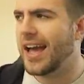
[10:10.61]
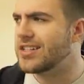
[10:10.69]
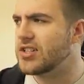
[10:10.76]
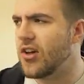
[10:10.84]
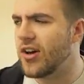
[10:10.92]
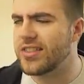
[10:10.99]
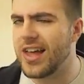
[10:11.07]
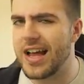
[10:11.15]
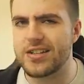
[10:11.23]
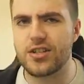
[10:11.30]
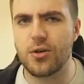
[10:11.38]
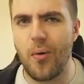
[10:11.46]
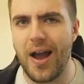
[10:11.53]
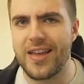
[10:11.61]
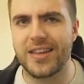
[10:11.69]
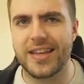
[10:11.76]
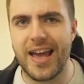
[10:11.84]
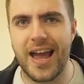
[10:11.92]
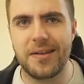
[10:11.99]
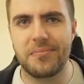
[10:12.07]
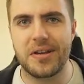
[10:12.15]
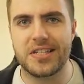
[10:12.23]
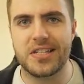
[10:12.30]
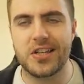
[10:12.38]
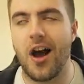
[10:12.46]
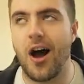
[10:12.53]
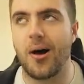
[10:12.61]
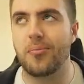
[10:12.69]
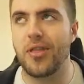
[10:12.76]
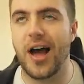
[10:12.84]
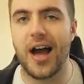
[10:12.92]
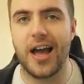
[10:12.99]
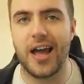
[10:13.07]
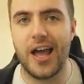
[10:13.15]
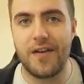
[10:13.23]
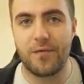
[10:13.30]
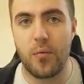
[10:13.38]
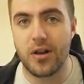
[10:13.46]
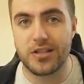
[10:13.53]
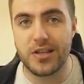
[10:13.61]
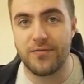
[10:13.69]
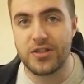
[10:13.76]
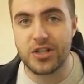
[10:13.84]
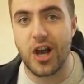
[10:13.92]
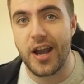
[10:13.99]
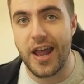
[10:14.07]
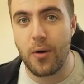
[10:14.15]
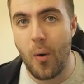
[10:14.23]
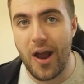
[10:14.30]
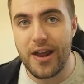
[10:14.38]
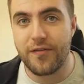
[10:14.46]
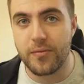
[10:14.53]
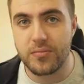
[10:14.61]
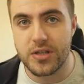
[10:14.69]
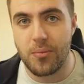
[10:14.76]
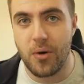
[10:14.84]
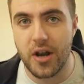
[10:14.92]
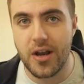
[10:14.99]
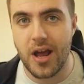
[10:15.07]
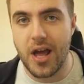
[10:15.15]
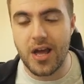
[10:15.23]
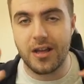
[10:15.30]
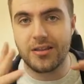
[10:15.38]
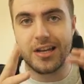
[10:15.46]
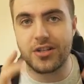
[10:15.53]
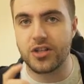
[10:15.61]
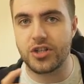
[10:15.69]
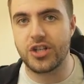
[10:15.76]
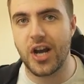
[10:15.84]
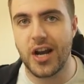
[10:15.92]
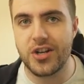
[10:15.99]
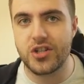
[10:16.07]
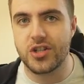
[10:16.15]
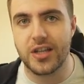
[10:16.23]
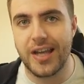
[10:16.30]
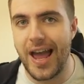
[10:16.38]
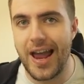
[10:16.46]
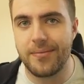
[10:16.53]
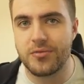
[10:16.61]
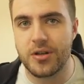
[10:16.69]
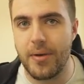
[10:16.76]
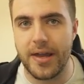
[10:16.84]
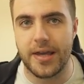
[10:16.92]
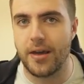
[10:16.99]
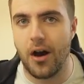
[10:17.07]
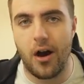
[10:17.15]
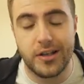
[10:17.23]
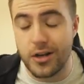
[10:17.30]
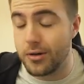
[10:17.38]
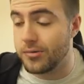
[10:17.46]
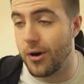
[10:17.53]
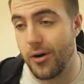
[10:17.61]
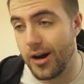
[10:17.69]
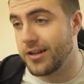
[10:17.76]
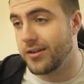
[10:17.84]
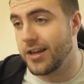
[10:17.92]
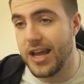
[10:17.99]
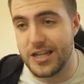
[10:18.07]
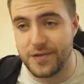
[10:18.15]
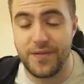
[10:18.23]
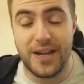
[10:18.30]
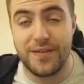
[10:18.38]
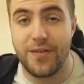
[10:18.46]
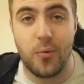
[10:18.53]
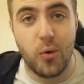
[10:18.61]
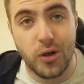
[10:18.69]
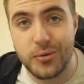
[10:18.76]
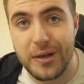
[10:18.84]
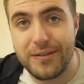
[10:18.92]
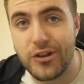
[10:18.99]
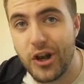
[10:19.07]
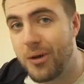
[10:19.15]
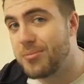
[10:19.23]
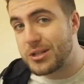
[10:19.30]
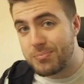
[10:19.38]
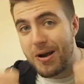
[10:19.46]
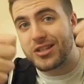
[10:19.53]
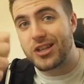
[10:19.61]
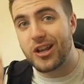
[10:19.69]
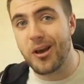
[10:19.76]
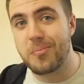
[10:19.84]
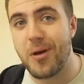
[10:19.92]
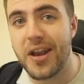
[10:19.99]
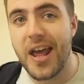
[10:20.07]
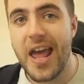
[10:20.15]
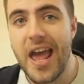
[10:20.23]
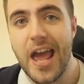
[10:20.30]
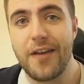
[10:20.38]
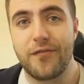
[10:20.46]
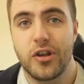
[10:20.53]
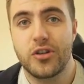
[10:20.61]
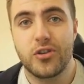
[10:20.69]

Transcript: It's like that's the way the game is set up, that if something's going away from someone, they just change the game to make it. I don't know. I don't get it. It's FIFA. What do I even know? But smash that like button if